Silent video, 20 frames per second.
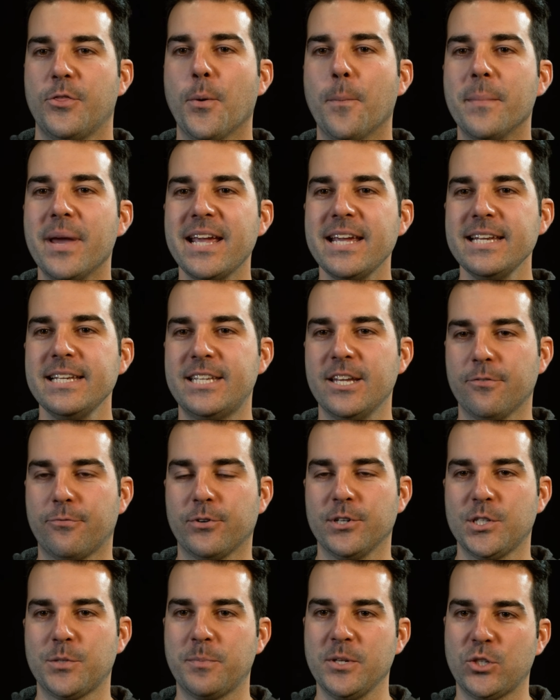The main
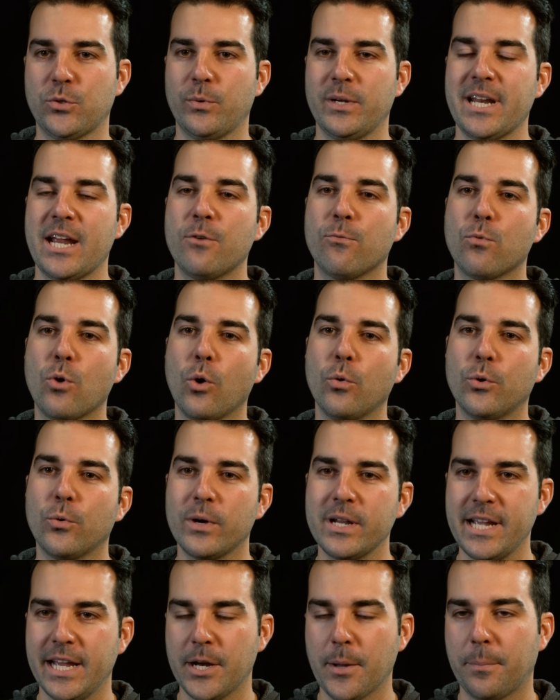difference between a
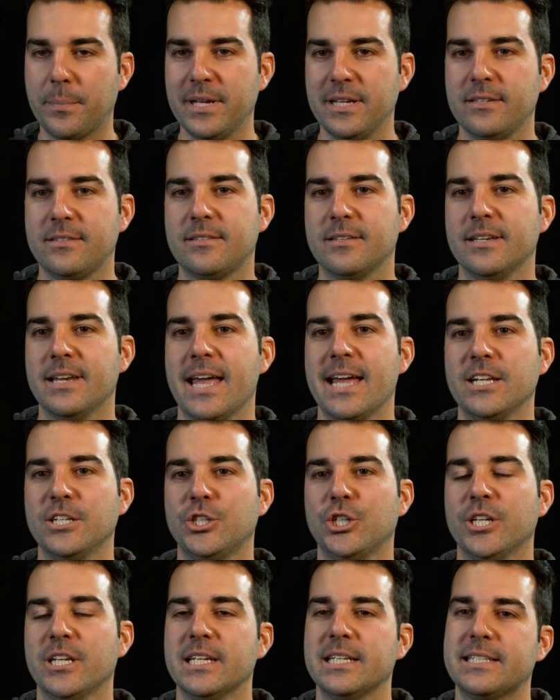rotary and a piston
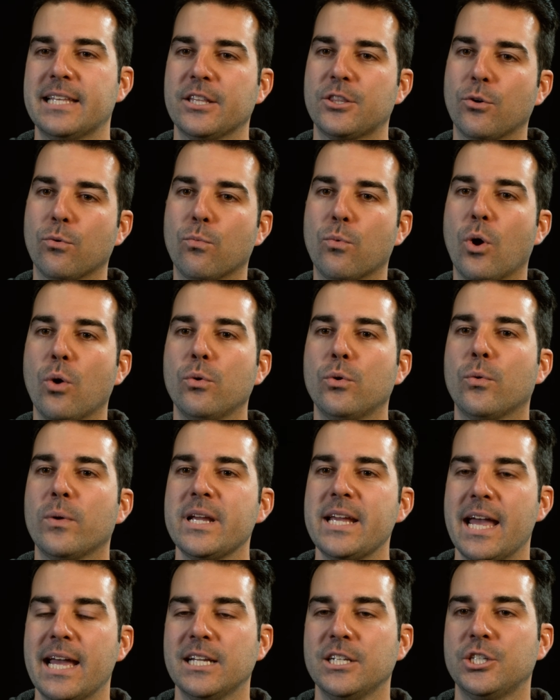engine is that the
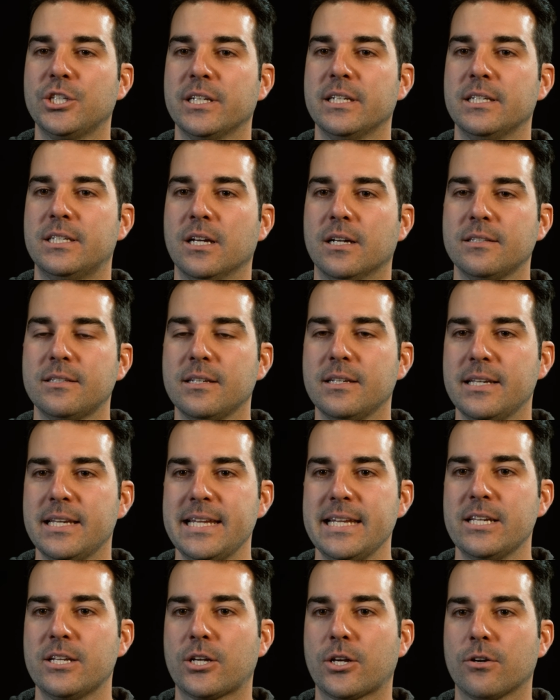rotary engine
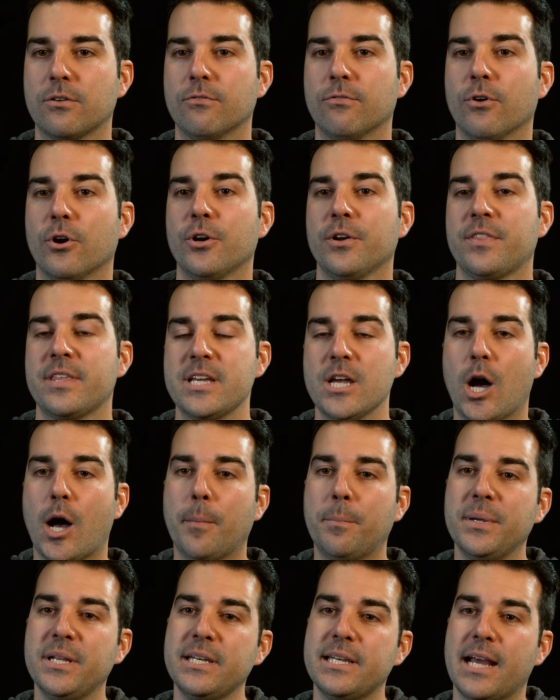doesn't need to convert the
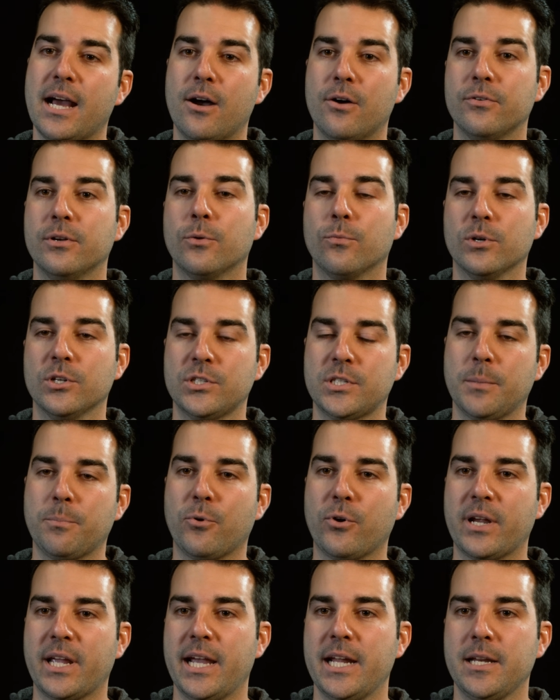up and down
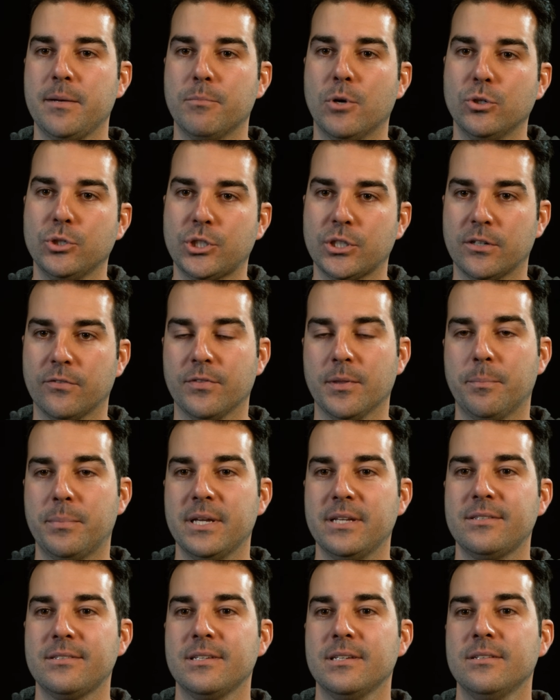reciprocating motion of
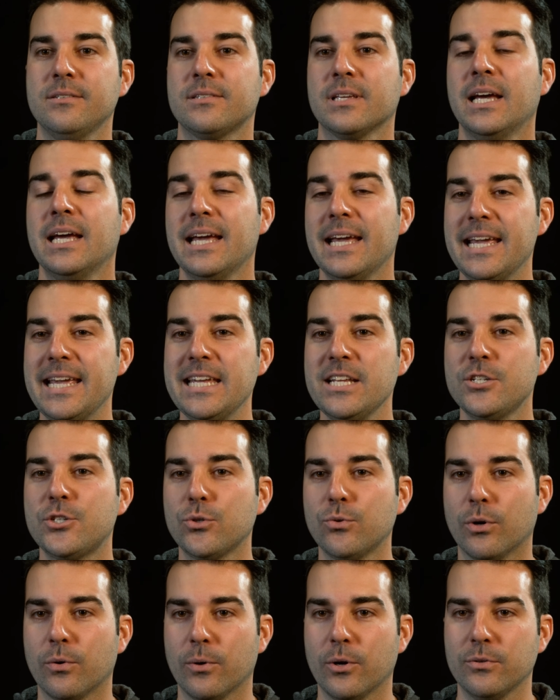the pistons
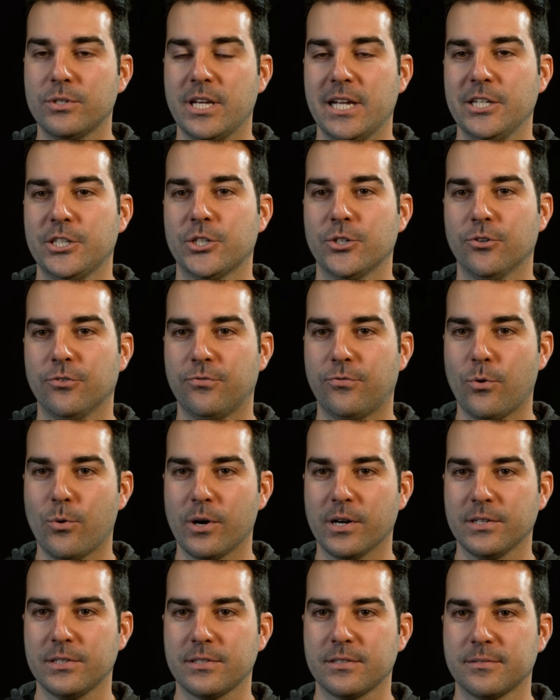into a rotational
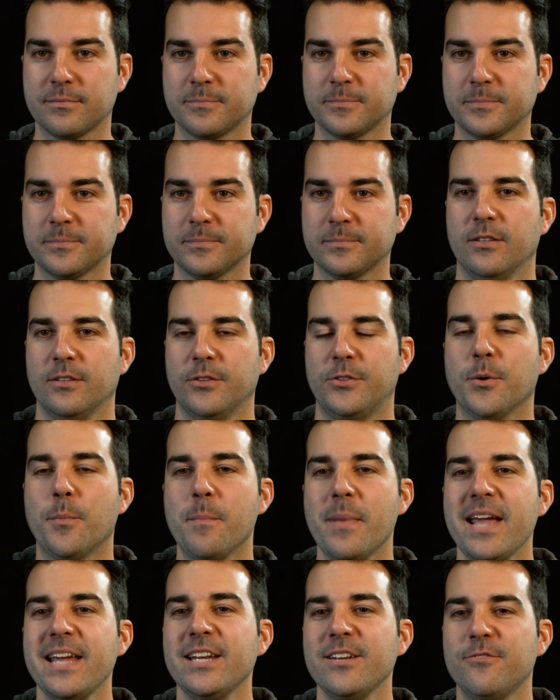force. The
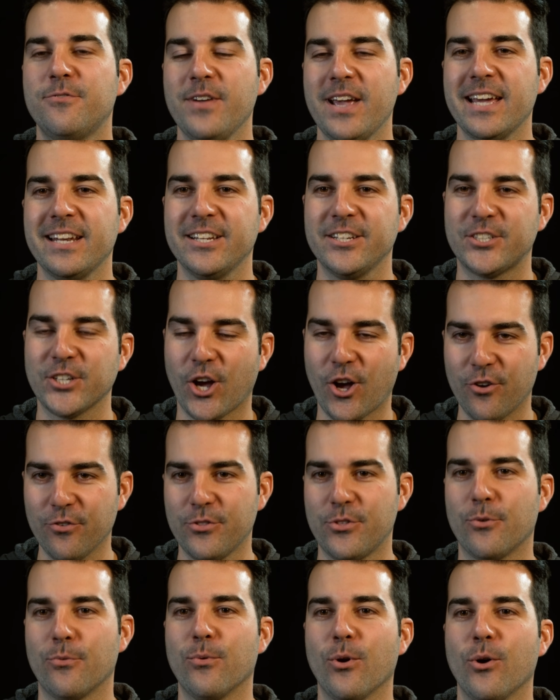main advantage
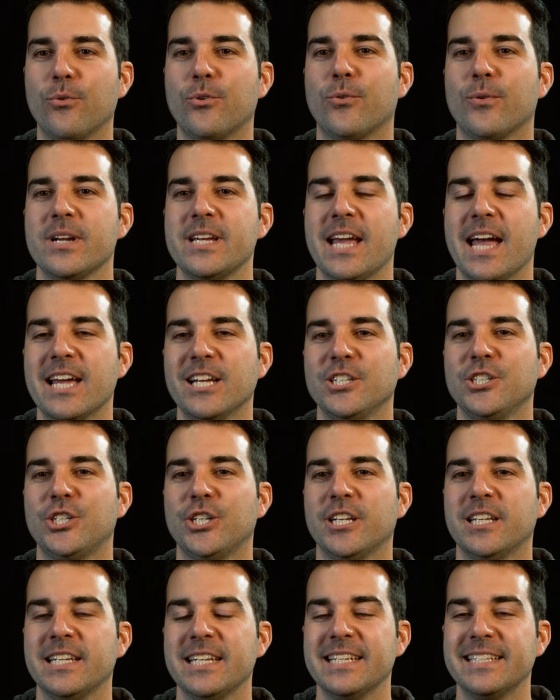of the rotary
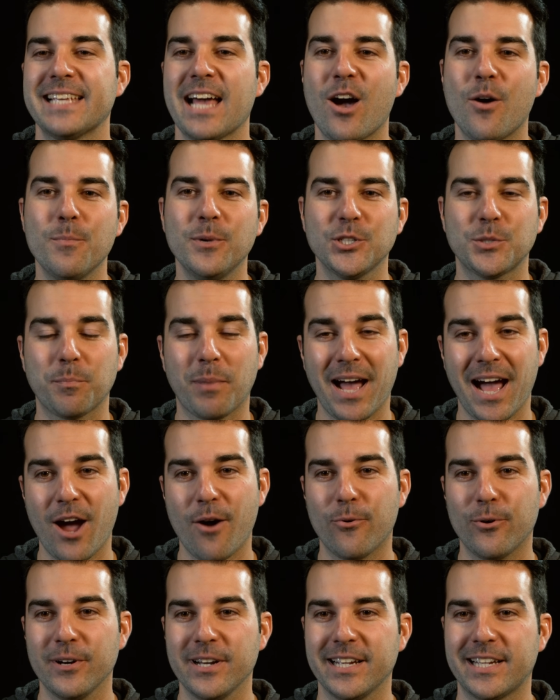engine is how much
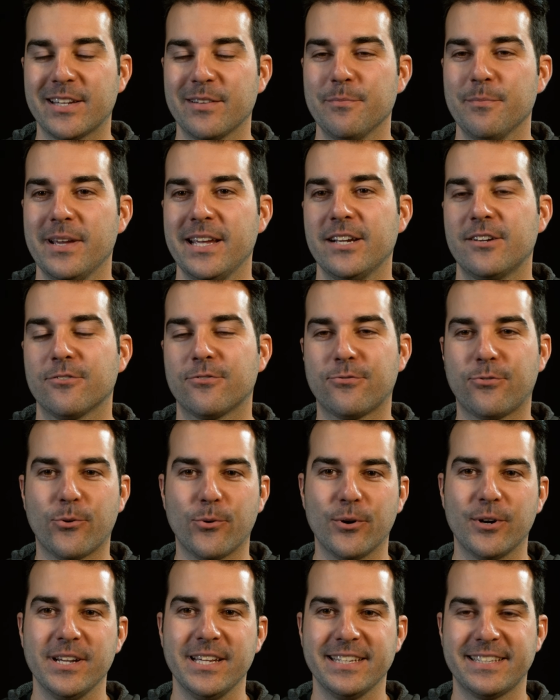power it can make
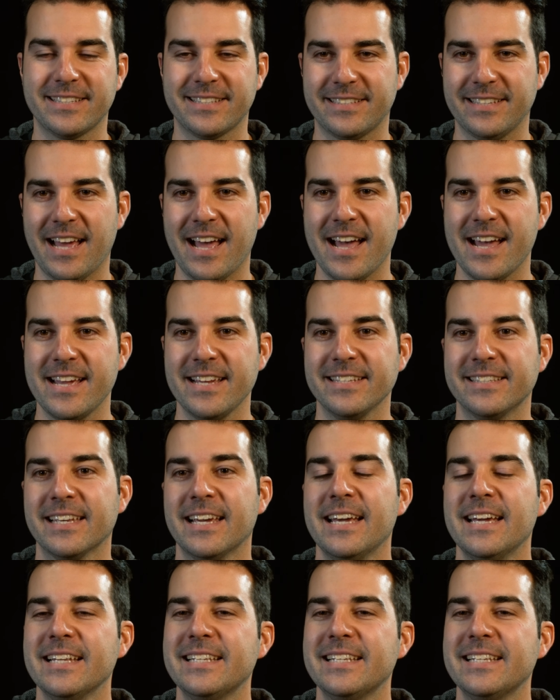for its size.